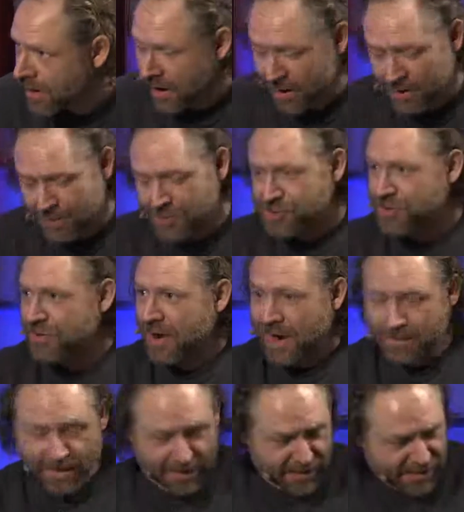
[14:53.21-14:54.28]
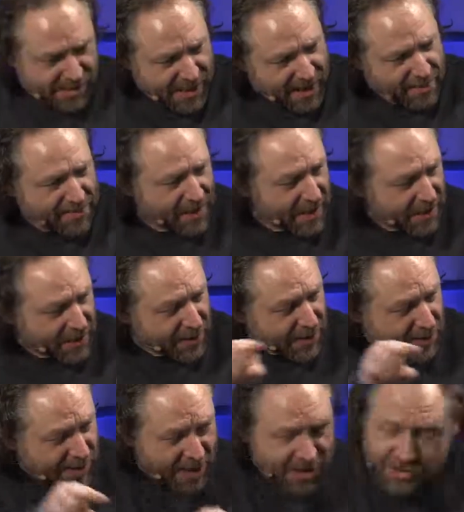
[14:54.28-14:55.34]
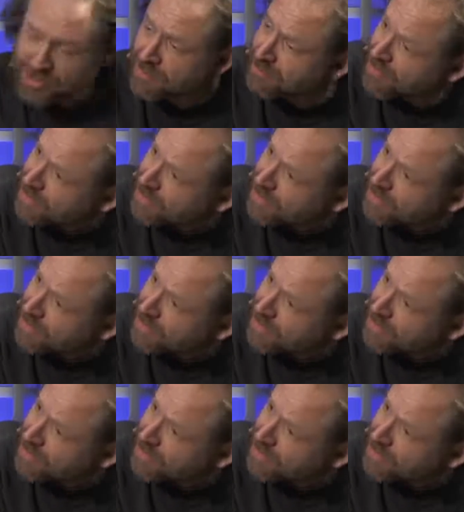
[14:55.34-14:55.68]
And they're describing the same thing that those ancient